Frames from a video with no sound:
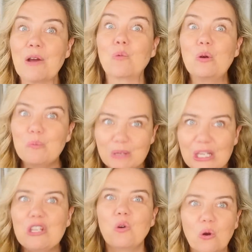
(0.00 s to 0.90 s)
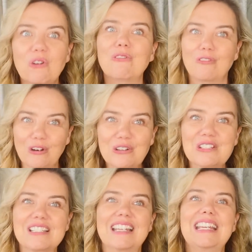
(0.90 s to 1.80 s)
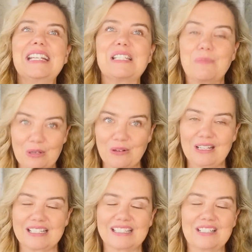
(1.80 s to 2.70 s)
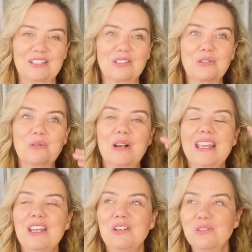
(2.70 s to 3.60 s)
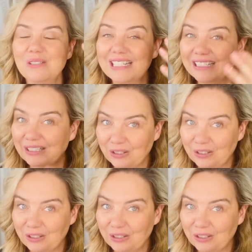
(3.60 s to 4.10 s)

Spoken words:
will be your first experience into New Zealand